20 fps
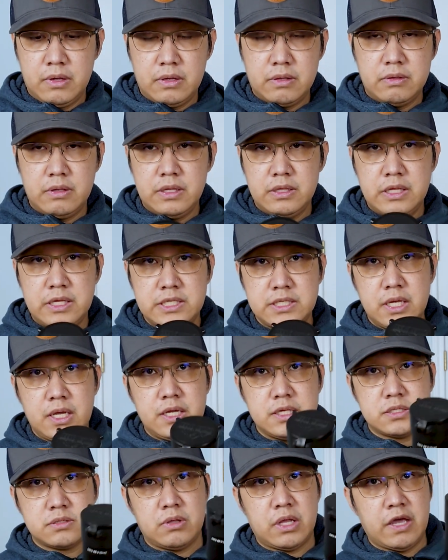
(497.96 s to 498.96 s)
they say
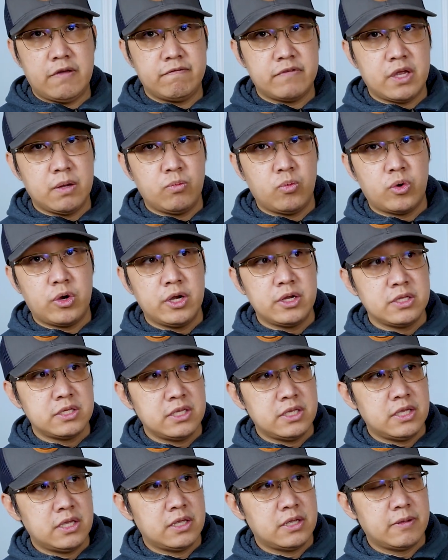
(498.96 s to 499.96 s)
it's lifetime
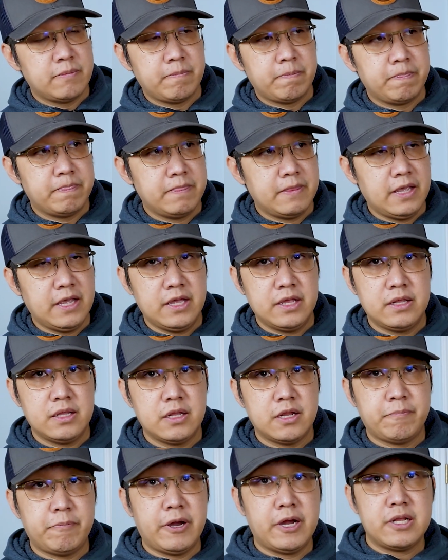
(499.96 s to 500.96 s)
warranty,
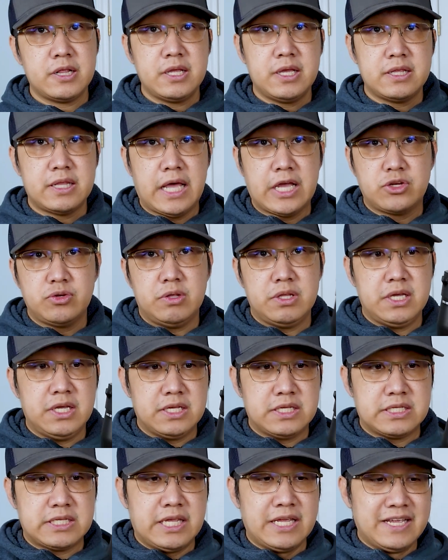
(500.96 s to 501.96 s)
and apparently it actually
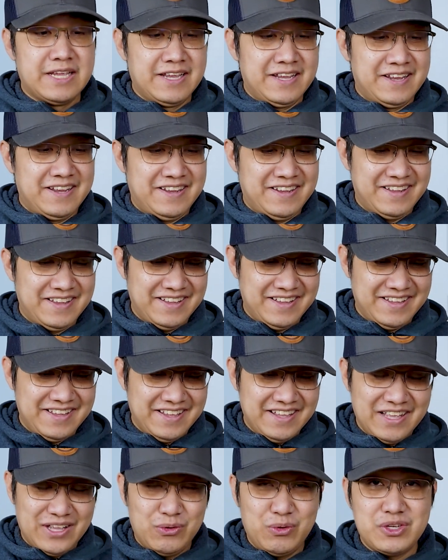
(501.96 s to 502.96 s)
is,
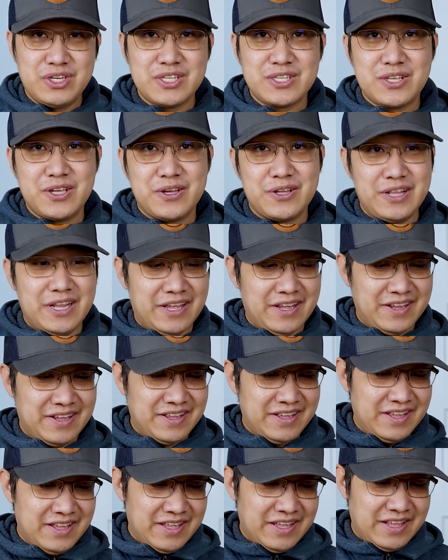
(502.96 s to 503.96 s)
which is good.
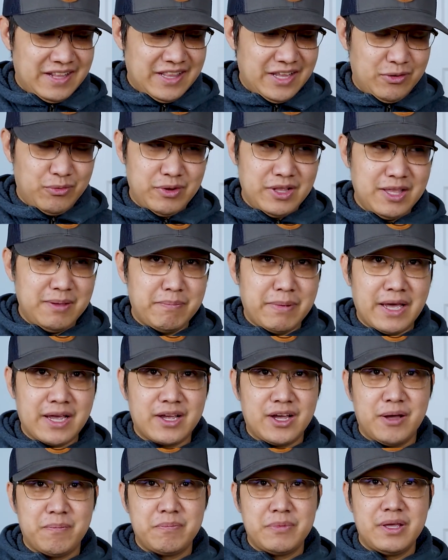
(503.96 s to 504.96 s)
They really
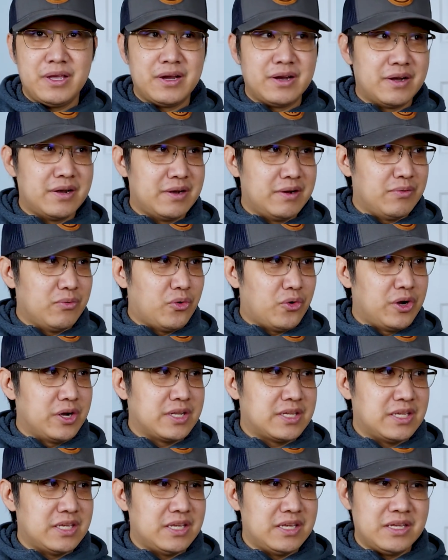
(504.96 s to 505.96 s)
back up their
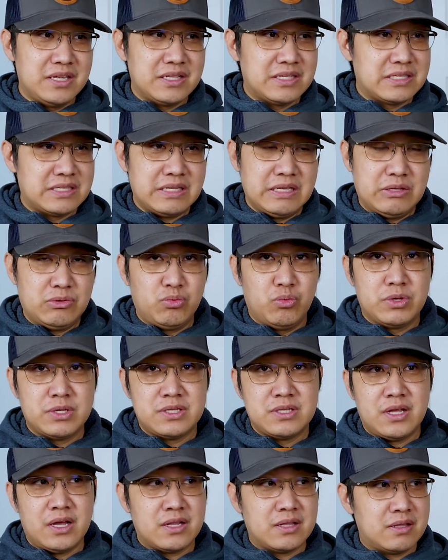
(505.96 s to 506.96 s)
warranty. It
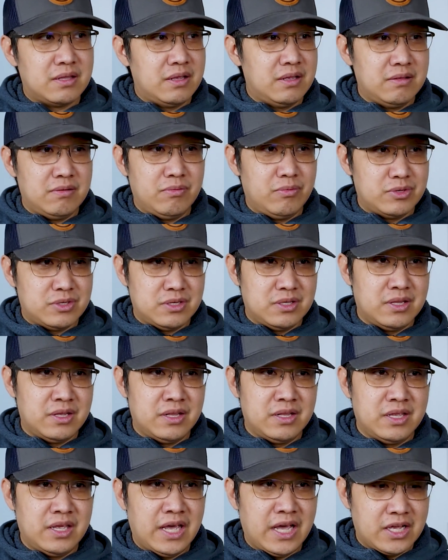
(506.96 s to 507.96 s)
wasn't
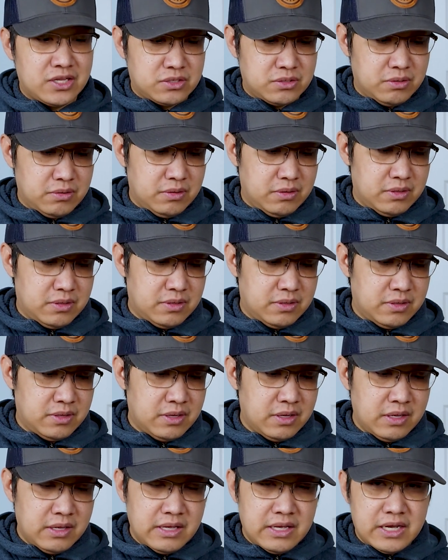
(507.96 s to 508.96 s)
any hassle.
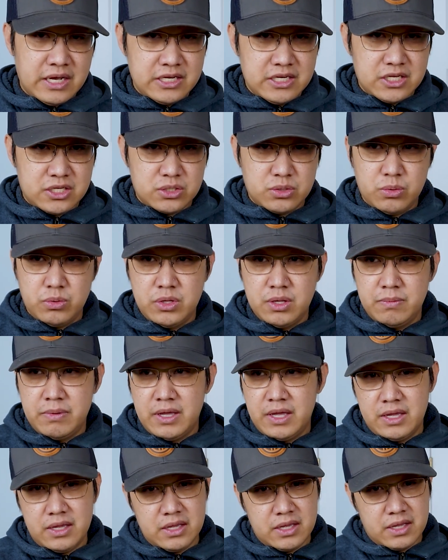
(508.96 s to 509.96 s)
I just told them,
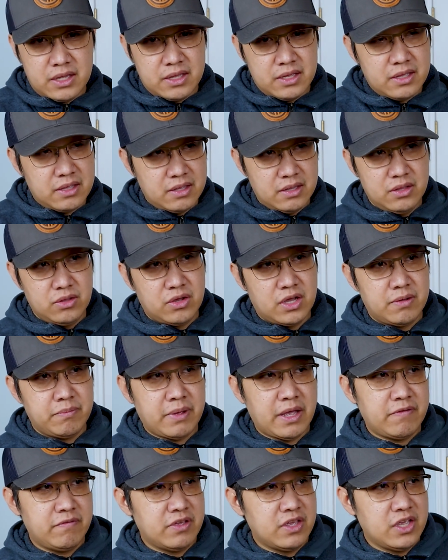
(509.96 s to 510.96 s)
hey, you know, I'm
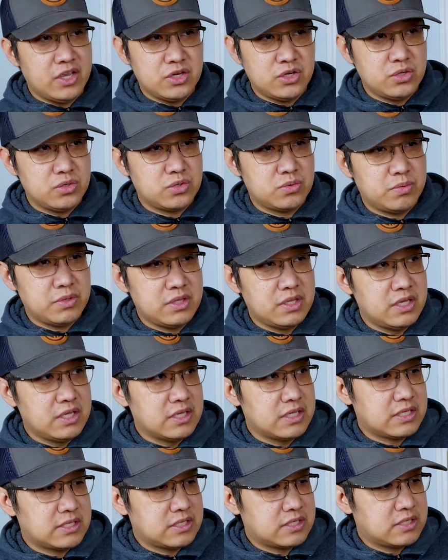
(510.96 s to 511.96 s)
having issues with
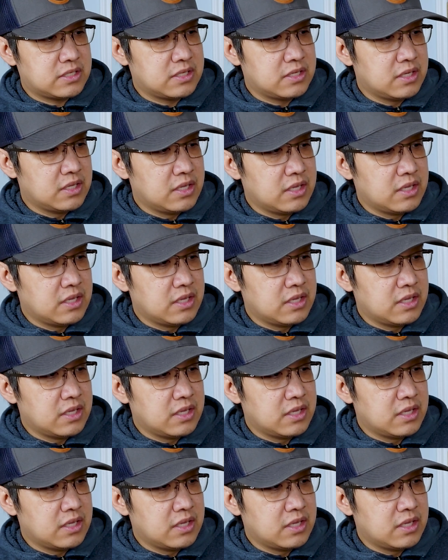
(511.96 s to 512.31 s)
this,